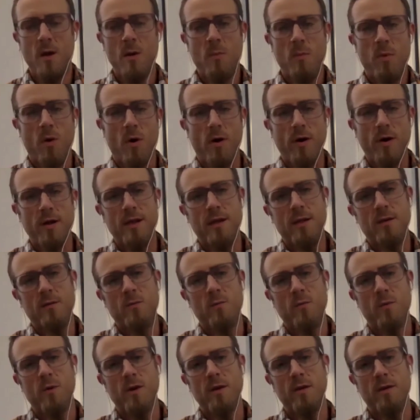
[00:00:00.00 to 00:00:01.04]
partying
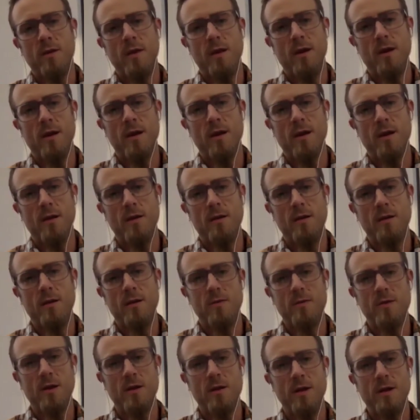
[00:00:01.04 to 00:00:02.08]
with,
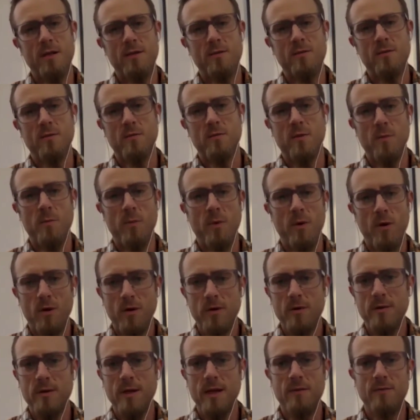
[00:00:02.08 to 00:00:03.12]
tailgates and
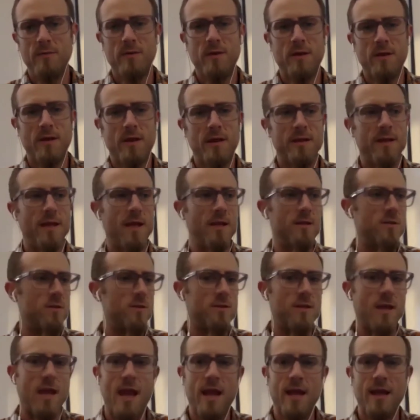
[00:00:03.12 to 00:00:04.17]
football and everything like that,
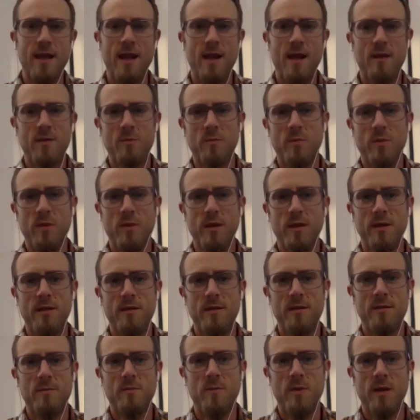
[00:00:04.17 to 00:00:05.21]
just to hanging out and
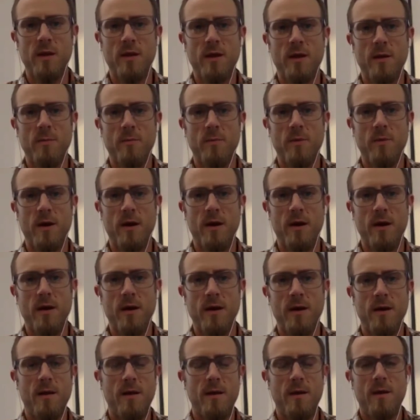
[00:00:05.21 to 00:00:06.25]
playing pickup,
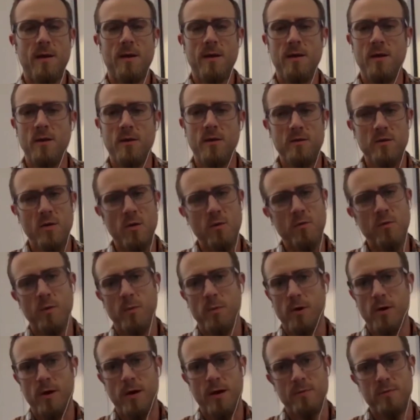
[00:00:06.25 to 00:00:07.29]
snow
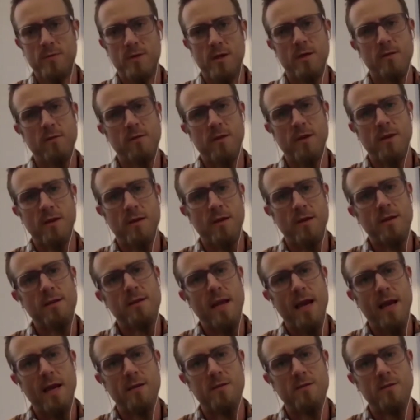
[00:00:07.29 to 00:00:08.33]
football games and everything like
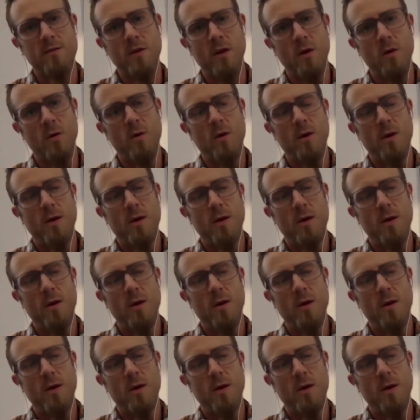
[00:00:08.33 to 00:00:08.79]
that. So,